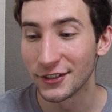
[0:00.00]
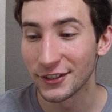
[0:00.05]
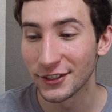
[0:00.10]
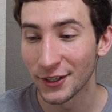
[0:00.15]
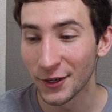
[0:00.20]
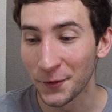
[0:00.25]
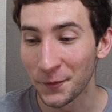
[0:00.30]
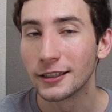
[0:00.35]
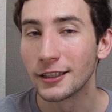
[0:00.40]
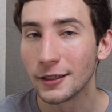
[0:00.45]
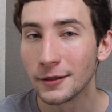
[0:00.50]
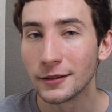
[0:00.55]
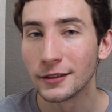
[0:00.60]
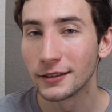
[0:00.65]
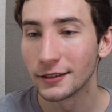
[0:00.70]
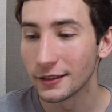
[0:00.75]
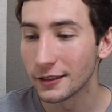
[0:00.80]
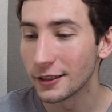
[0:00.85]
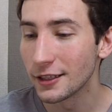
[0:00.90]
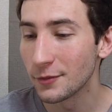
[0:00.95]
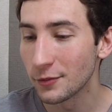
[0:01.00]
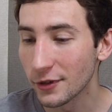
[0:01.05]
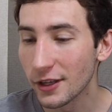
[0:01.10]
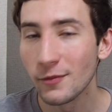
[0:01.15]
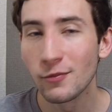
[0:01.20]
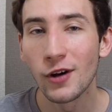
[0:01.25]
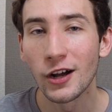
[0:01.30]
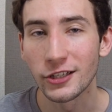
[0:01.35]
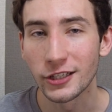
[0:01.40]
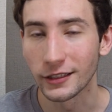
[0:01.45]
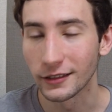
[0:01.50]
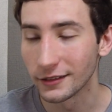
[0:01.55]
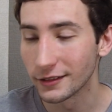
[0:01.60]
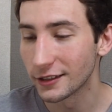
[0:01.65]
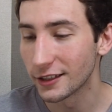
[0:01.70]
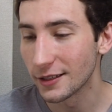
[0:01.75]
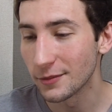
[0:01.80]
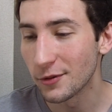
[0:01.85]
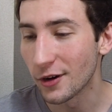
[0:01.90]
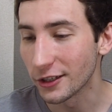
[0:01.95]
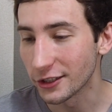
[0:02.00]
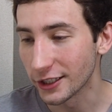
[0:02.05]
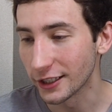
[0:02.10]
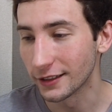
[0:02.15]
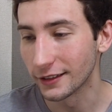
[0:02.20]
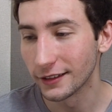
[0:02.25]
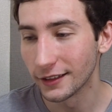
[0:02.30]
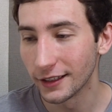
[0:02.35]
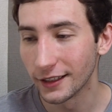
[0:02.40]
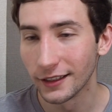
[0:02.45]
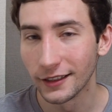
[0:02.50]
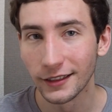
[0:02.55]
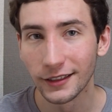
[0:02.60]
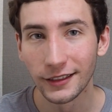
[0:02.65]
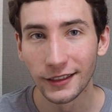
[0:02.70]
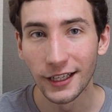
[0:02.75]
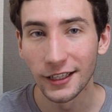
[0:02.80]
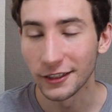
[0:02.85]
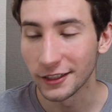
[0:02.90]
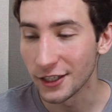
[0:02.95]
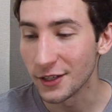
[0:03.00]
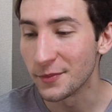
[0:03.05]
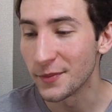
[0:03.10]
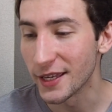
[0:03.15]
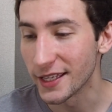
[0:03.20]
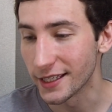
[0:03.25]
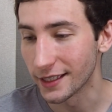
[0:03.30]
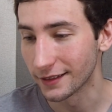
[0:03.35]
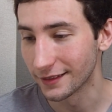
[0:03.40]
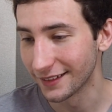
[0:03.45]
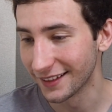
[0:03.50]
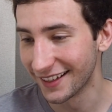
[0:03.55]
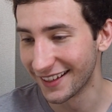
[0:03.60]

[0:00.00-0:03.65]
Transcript: So keep watching, and I'll keep making.